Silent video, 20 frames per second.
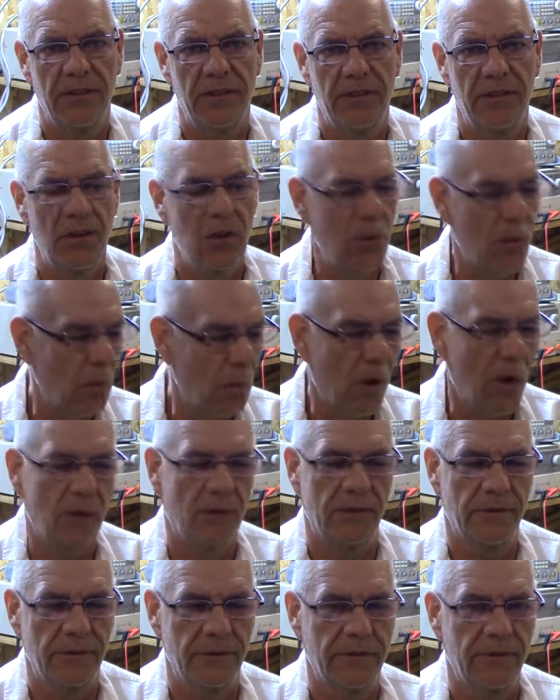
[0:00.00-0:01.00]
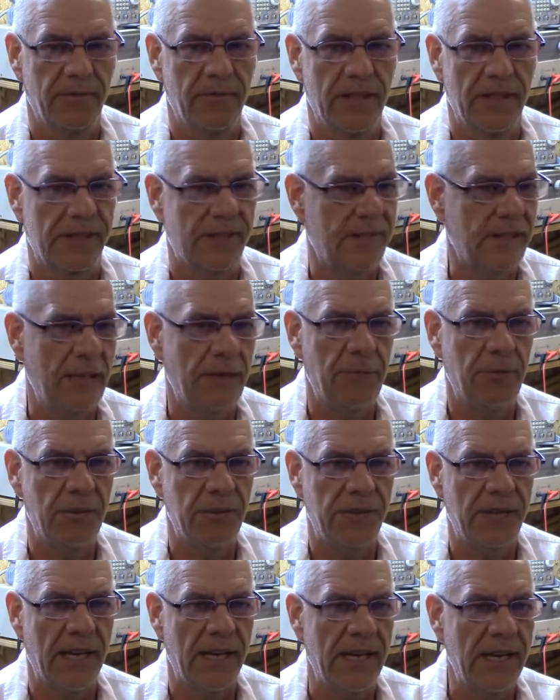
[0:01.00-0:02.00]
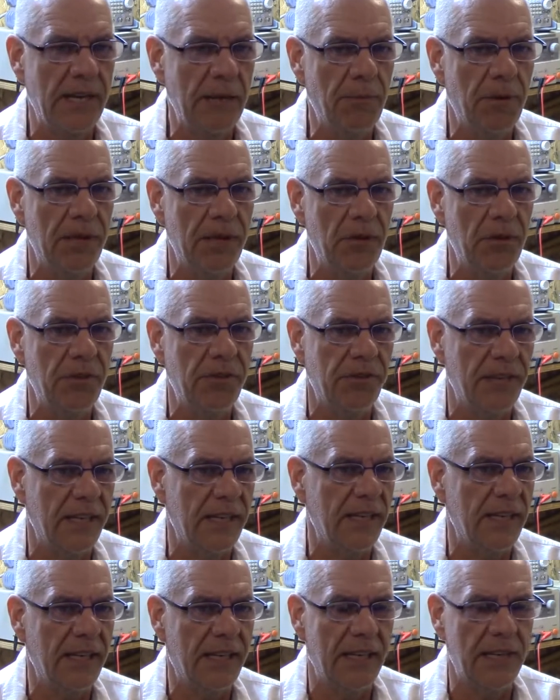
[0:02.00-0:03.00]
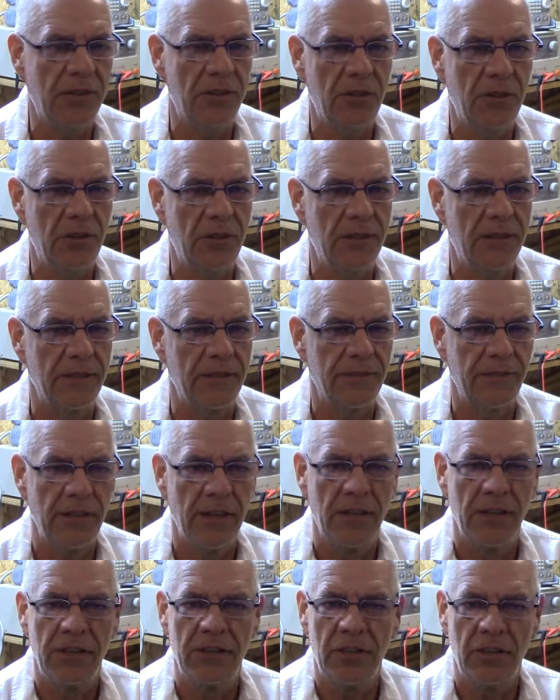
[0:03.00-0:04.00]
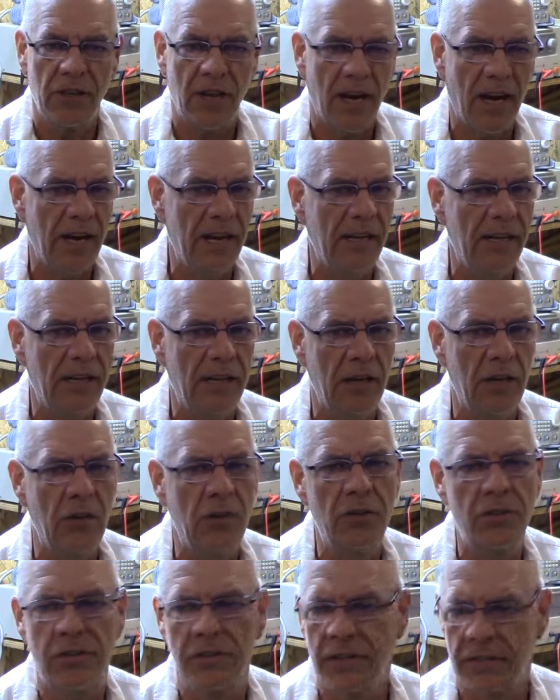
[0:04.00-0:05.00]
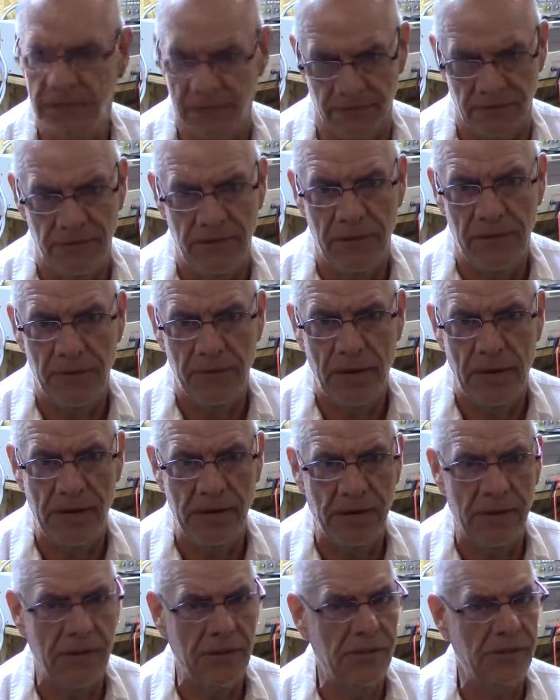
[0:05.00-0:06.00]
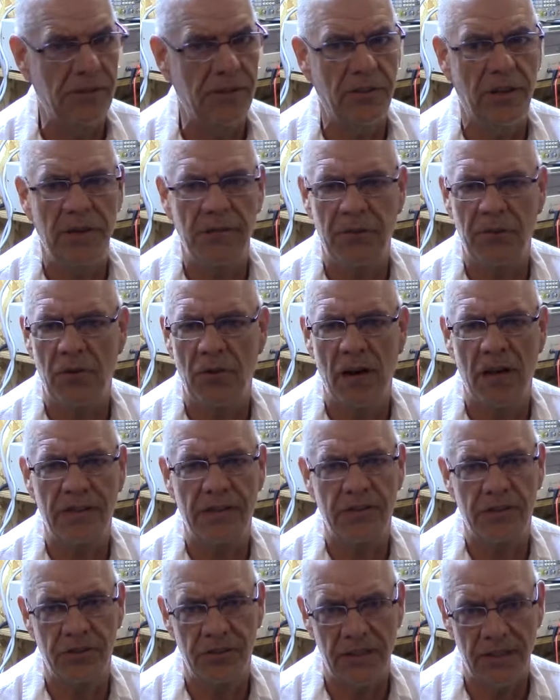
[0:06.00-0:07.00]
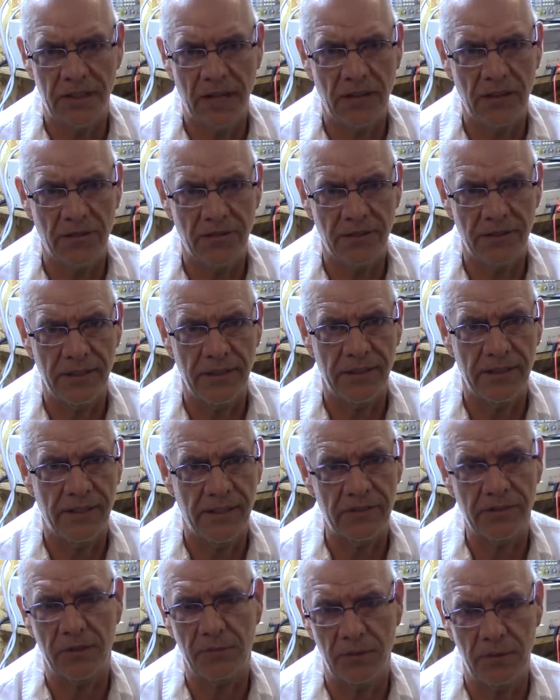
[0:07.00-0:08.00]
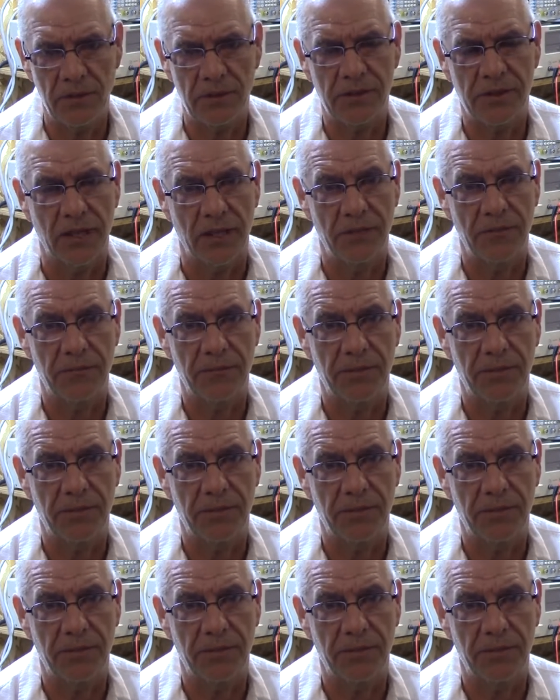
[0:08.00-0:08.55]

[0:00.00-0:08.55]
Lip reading: You won't. As simple as that. Anybody who think they can do it, they're highly hallucinative. I know they're on drugs. They should get out of it and get some good stuff.